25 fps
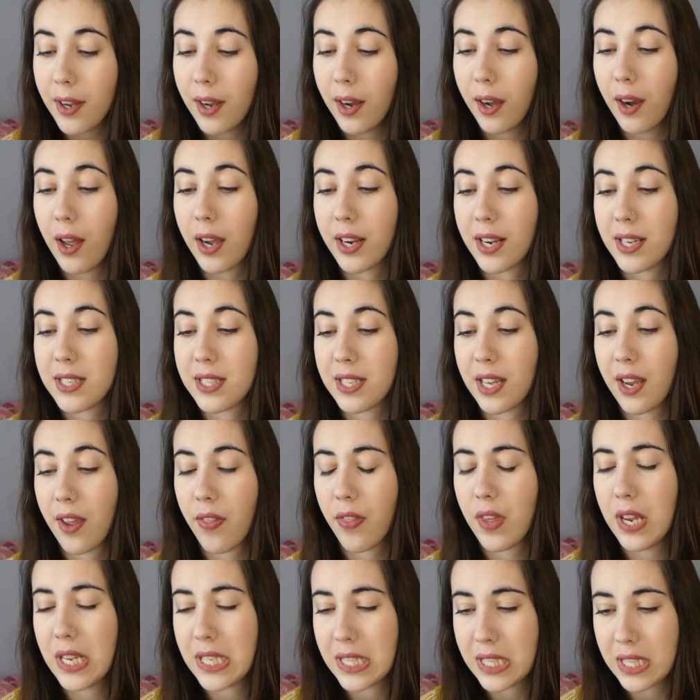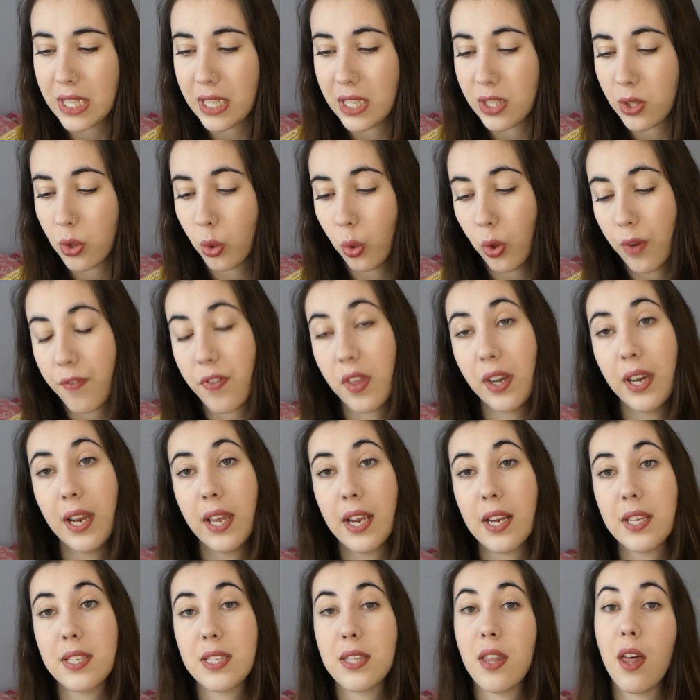Like I say, this is all of the
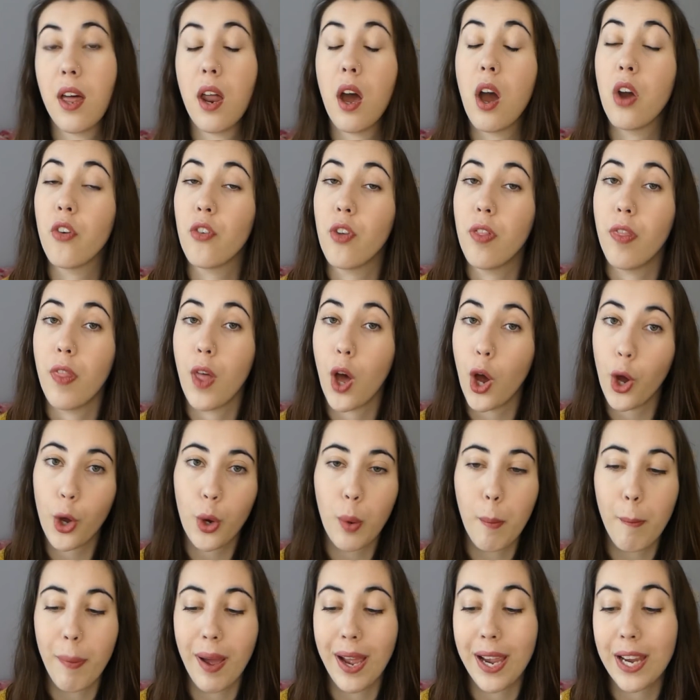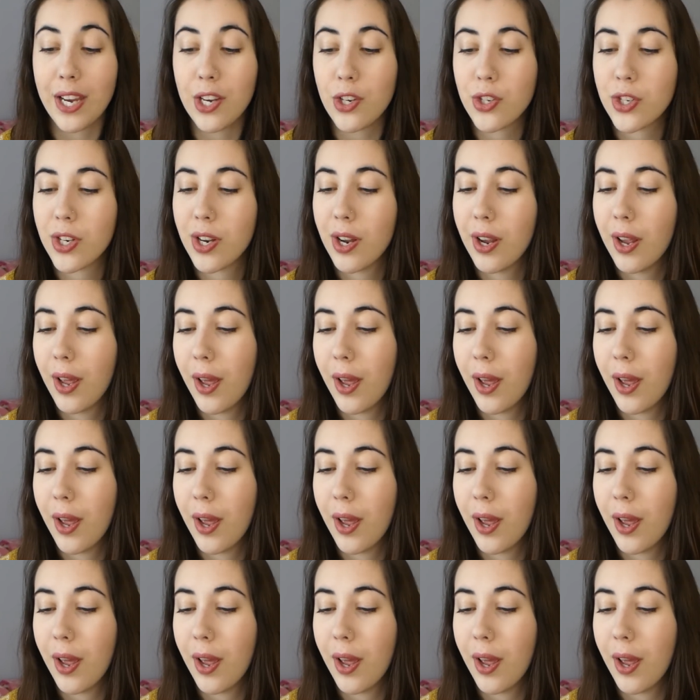links that are on the home page.